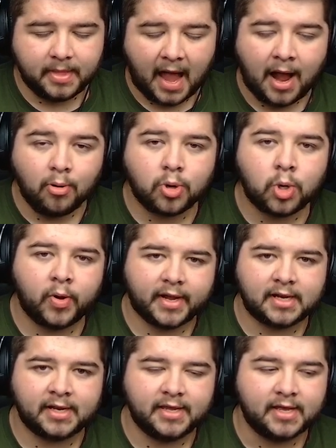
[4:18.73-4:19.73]
how
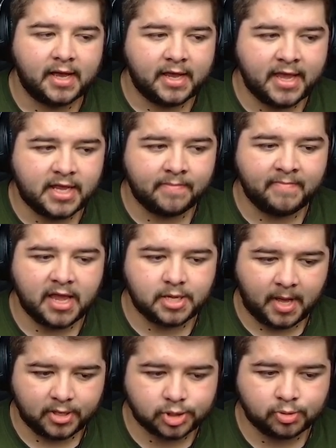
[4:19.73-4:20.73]
quickly he can make
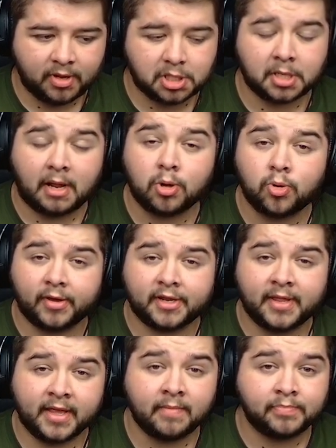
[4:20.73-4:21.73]
that switch and how quickly
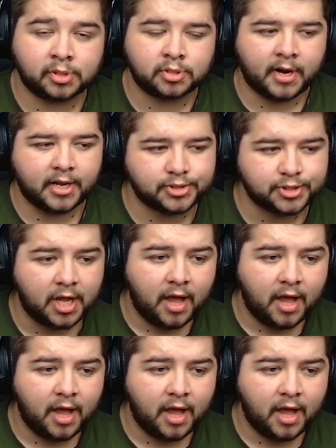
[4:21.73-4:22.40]
they can progress